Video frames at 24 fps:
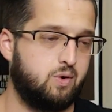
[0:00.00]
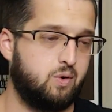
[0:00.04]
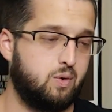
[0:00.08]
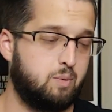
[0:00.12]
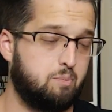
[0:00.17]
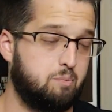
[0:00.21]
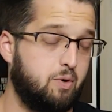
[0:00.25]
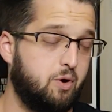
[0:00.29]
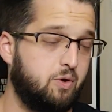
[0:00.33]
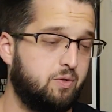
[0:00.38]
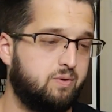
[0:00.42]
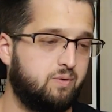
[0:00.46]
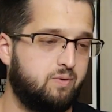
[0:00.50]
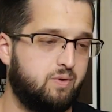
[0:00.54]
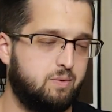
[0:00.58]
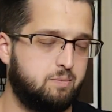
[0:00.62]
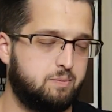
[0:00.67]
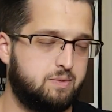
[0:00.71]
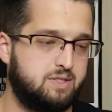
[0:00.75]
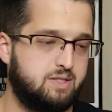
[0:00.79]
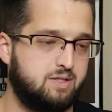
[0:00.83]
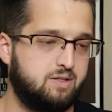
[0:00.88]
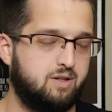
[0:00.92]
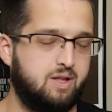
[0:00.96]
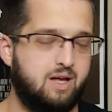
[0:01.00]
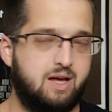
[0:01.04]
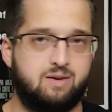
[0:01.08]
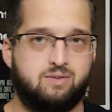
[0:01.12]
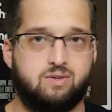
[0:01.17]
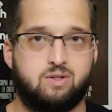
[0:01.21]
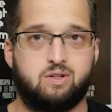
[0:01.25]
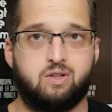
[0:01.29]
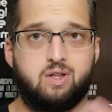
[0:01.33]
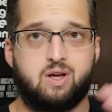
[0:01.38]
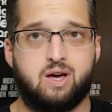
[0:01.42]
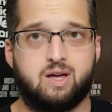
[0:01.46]
or both of them still
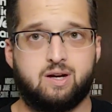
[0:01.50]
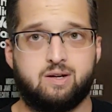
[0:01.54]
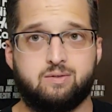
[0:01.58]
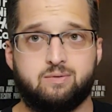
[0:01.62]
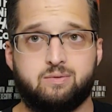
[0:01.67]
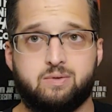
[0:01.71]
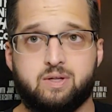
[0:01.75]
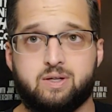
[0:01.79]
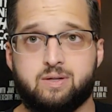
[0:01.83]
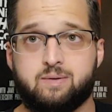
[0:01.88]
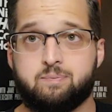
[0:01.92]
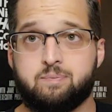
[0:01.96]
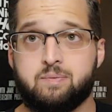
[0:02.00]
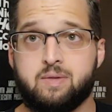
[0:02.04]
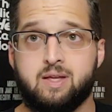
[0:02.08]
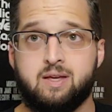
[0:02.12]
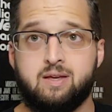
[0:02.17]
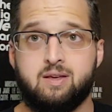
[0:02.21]
have a lot of the